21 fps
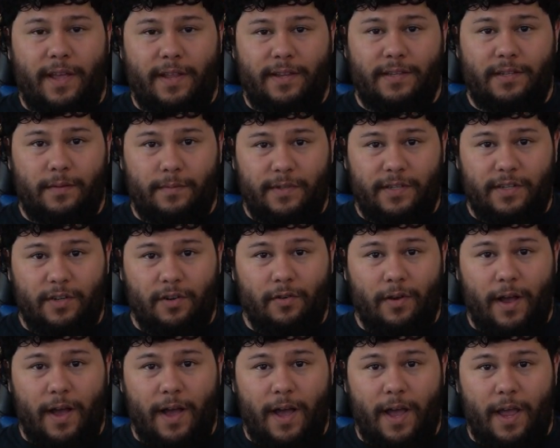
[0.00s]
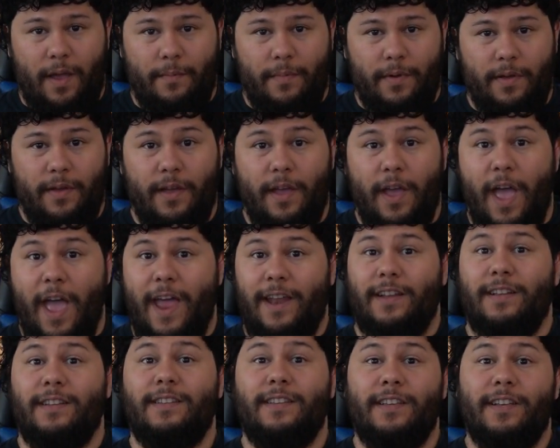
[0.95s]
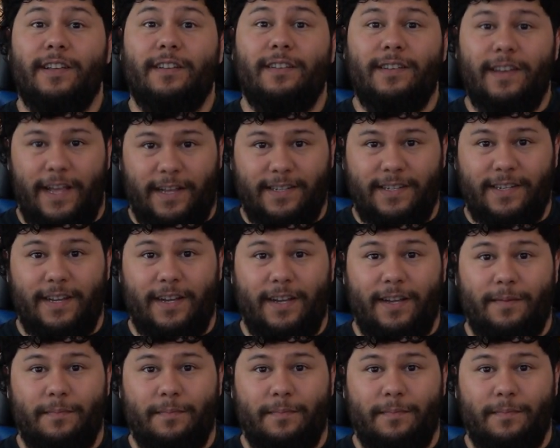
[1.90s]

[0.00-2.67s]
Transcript: and subscribe. And until next time.